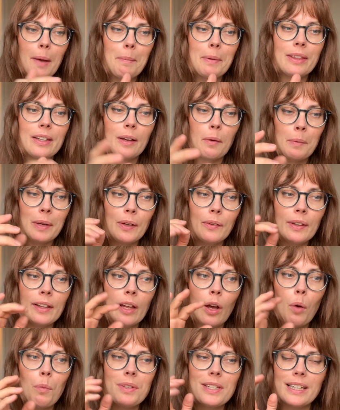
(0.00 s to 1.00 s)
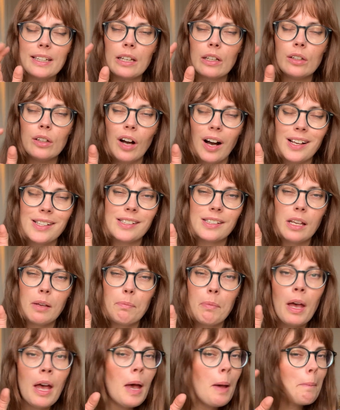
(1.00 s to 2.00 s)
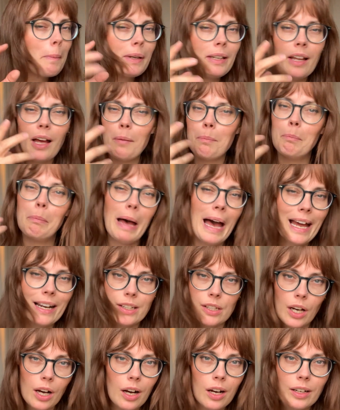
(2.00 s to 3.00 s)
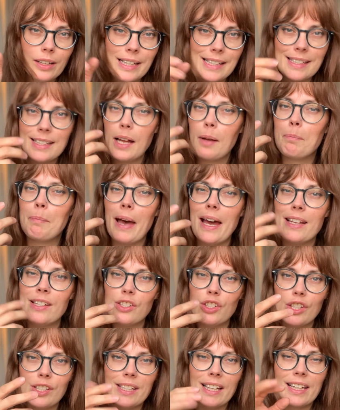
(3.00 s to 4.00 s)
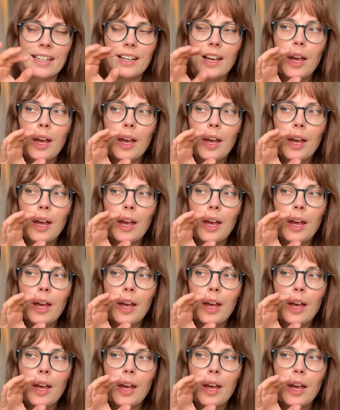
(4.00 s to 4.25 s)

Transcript: But I'm hearing almost like gossip, but not bad talk. It's not bad. It's just like